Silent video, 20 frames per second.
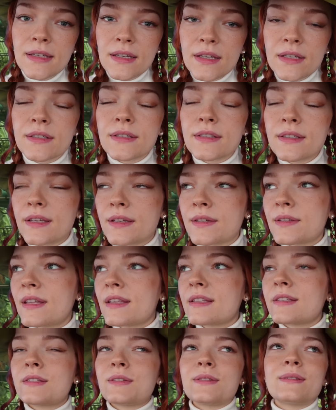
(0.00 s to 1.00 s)
Oh,
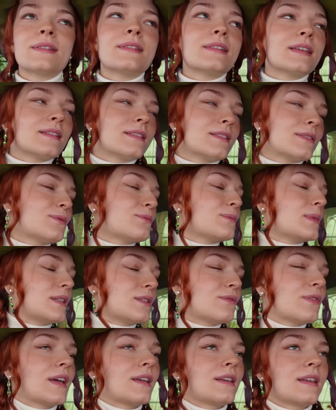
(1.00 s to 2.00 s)
it's
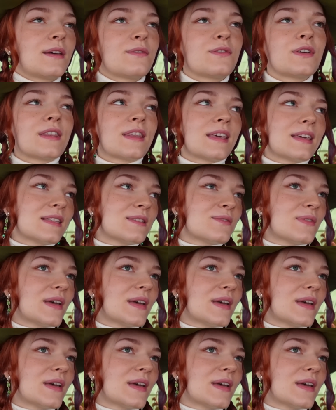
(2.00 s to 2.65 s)
fine. Everything is